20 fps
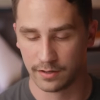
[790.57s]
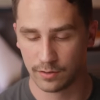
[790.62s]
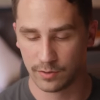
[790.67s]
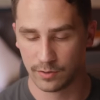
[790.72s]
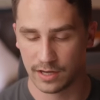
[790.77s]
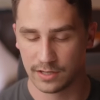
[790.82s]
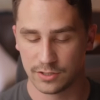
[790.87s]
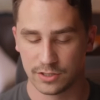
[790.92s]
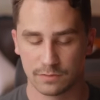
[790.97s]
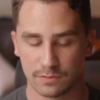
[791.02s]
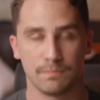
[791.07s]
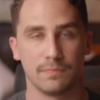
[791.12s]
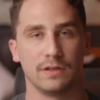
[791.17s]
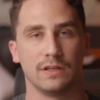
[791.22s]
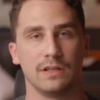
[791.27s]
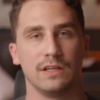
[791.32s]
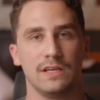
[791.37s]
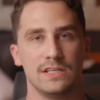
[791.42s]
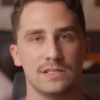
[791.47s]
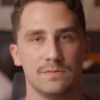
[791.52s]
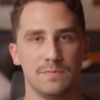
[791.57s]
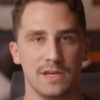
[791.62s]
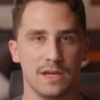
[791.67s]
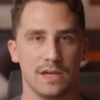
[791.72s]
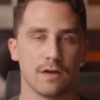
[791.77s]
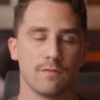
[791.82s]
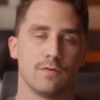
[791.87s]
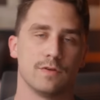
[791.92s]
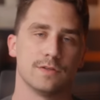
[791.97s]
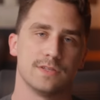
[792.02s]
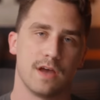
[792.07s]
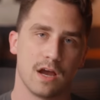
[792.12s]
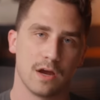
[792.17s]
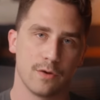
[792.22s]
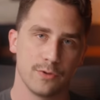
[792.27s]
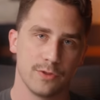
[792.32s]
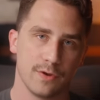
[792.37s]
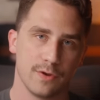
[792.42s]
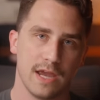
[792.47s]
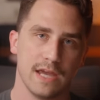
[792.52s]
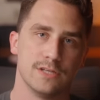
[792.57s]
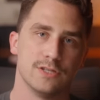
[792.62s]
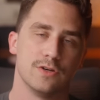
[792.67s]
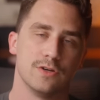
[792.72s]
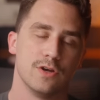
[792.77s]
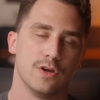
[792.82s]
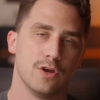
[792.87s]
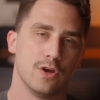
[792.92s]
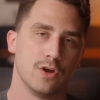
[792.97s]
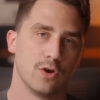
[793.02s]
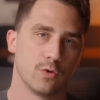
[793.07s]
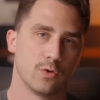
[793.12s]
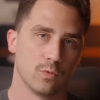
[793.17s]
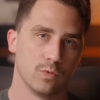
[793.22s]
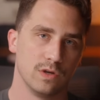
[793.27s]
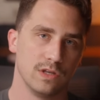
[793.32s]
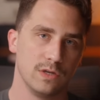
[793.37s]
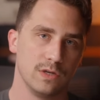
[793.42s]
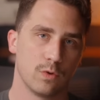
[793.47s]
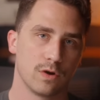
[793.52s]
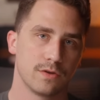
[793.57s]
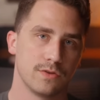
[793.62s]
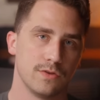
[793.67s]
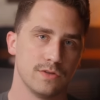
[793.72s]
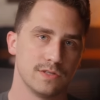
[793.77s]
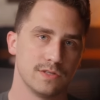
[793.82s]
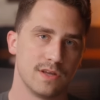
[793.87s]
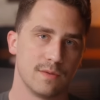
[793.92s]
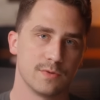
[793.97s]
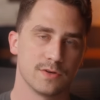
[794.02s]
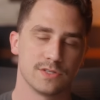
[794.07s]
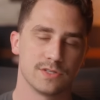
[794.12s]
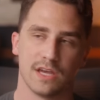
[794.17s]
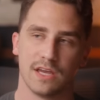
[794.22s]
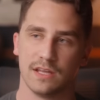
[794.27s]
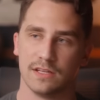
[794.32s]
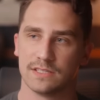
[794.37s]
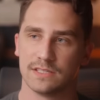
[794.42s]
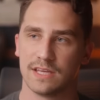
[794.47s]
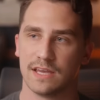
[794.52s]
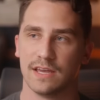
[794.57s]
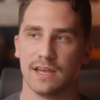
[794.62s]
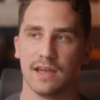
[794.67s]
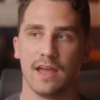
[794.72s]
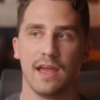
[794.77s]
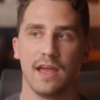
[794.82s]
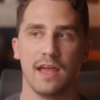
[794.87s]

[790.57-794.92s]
Okay, just please be careful. Talk with your agent, really work through these numbers and say,